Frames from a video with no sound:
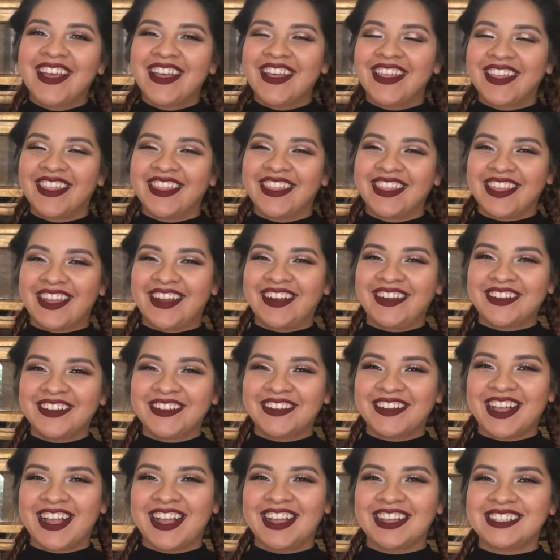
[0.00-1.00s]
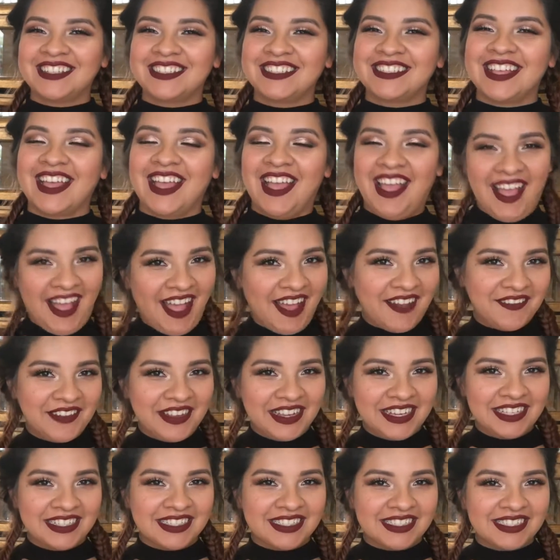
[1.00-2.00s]
There you guys have
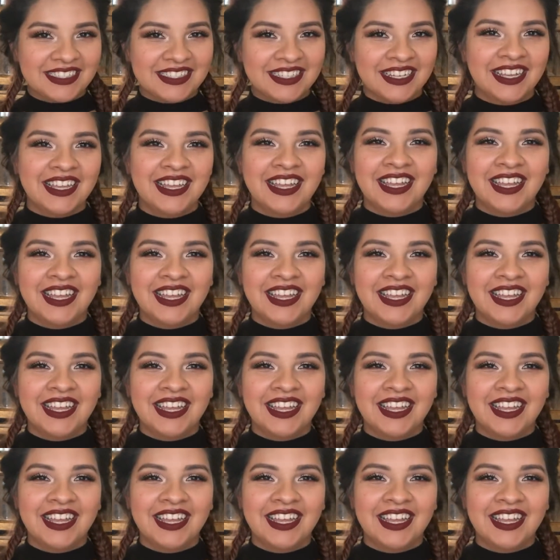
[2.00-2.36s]
it.